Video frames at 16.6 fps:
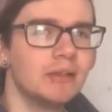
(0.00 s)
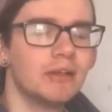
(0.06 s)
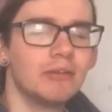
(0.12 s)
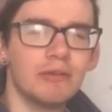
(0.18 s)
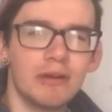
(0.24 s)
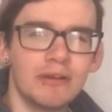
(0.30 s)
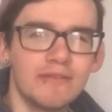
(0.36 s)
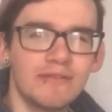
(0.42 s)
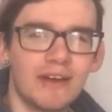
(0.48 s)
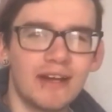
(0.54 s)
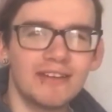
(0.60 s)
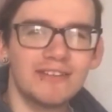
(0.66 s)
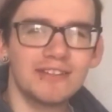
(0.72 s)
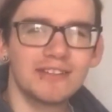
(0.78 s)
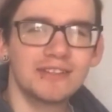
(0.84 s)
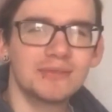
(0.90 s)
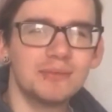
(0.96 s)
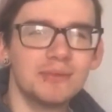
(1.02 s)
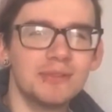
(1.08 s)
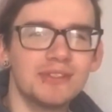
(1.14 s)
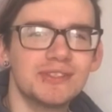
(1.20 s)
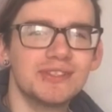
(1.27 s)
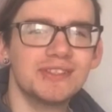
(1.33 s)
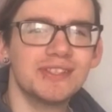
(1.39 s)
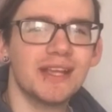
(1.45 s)
coronavirus
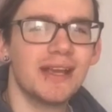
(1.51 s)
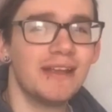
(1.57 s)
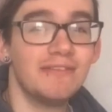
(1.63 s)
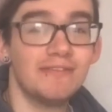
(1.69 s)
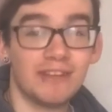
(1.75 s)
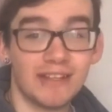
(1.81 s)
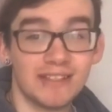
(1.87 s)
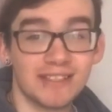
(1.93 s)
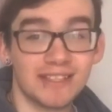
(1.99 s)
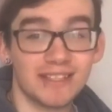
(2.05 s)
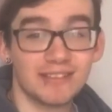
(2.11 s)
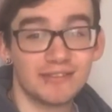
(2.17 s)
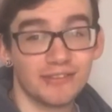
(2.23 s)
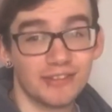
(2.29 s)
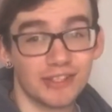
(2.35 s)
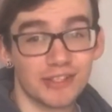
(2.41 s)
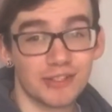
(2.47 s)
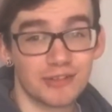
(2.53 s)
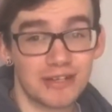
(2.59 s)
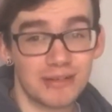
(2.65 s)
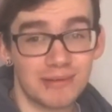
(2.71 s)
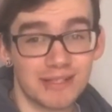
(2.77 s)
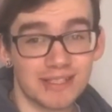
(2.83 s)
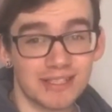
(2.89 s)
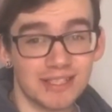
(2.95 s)
was invented for the
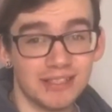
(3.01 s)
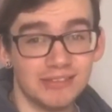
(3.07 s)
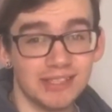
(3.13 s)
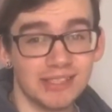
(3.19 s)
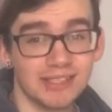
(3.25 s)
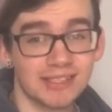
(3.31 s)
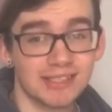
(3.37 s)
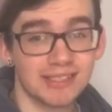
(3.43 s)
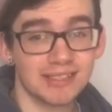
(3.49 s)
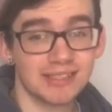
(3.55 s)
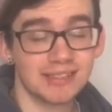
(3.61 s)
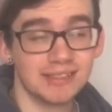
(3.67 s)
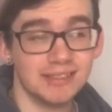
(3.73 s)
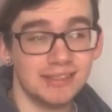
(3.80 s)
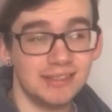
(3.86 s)
streaming services,